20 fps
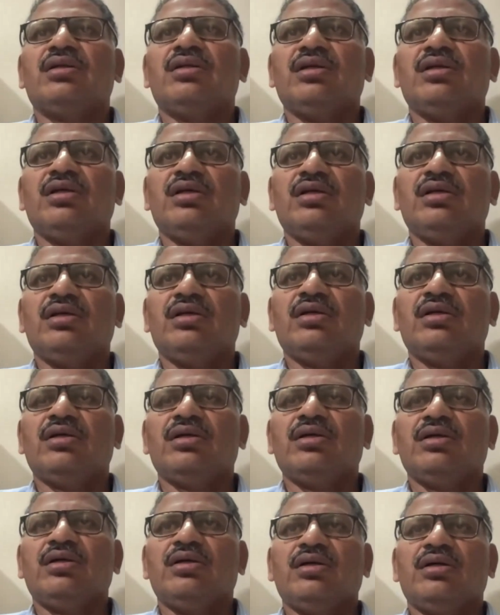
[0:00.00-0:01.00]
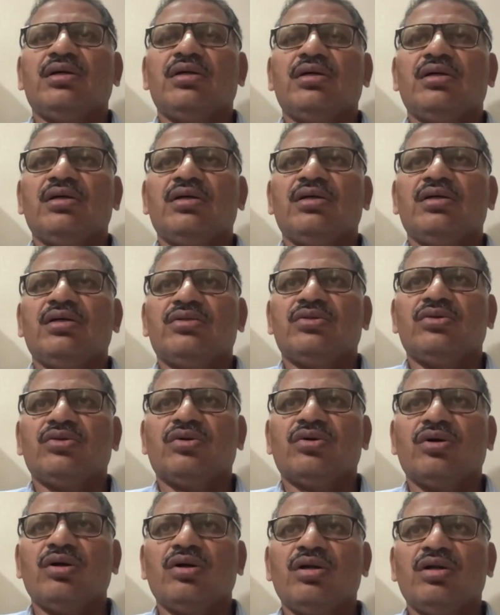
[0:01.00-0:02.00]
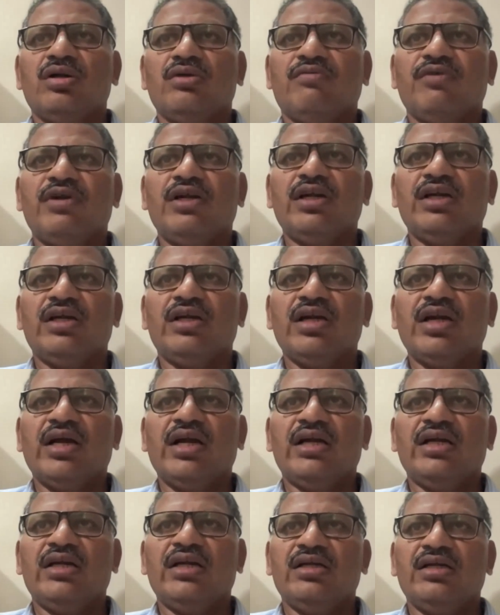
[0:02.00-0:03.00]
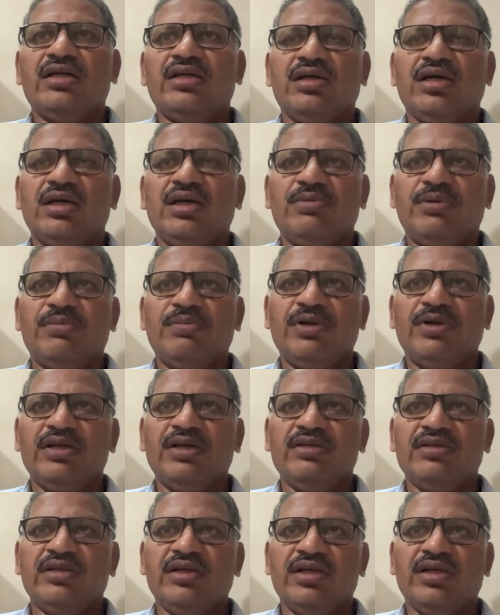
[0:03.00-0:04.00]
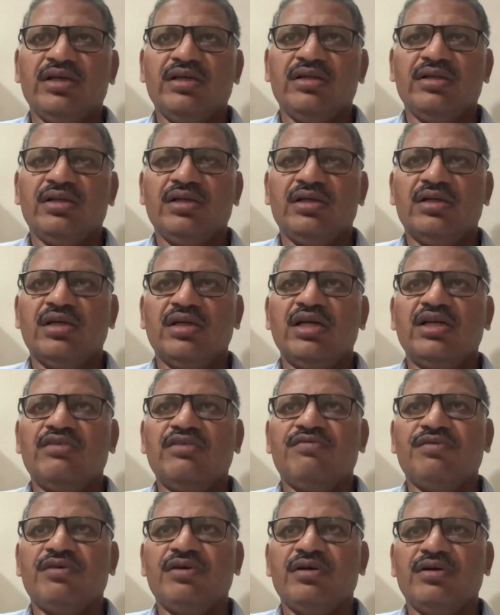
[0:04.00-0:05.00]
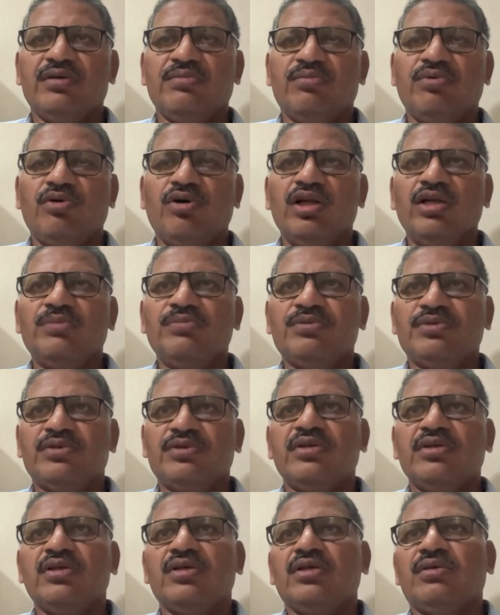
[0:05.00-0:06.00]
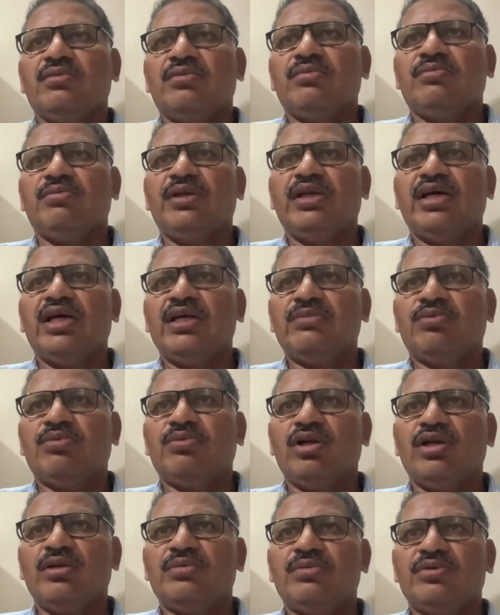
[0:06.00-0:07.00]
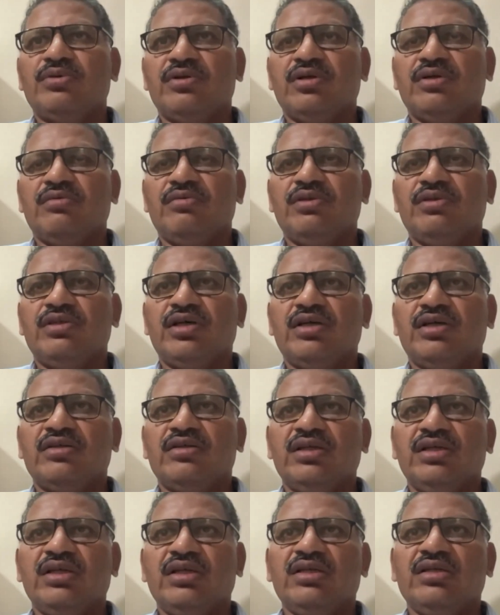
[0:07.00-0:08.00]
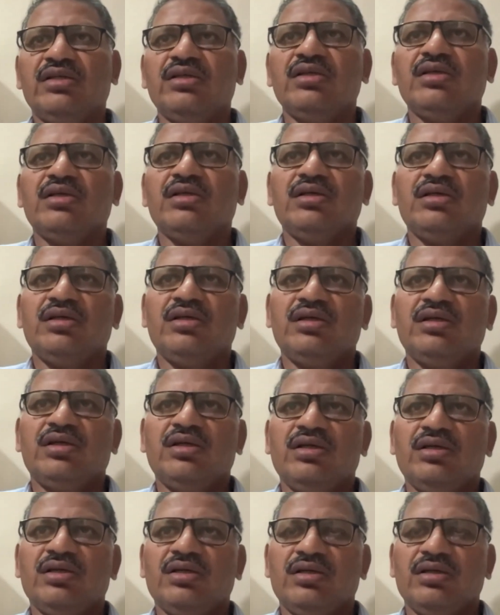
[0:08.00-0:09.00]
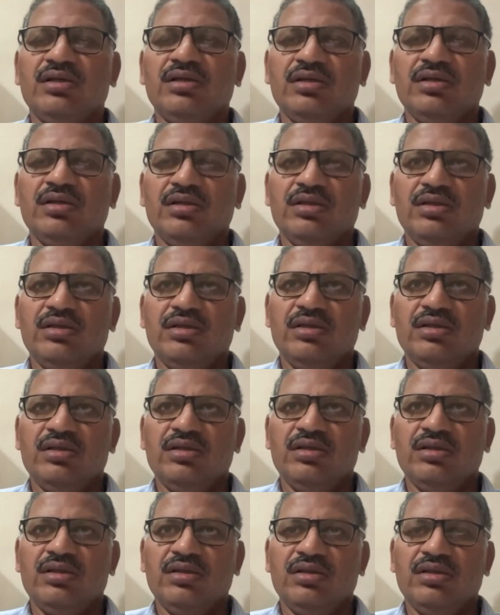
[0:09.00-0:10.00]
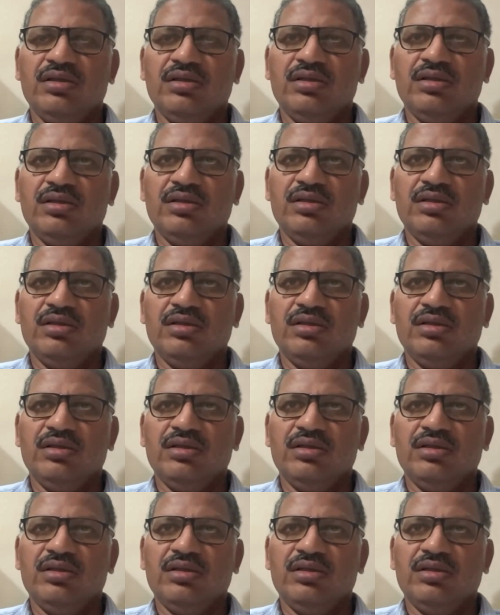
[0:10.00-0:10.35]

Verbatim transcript: the uh, so-called fundic gland uh, hyperplasia, that kind of uh, polyps, benign polyps, which are seen in, I